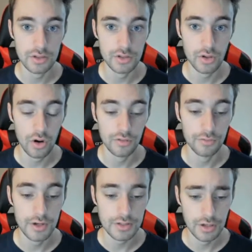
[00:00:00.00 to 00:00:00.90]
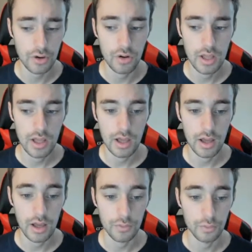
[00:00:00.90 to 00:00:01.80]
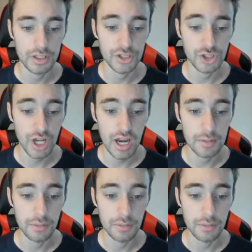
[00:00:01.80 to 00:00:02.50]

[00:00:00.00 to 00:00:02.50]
the Star in Frisco, really shine.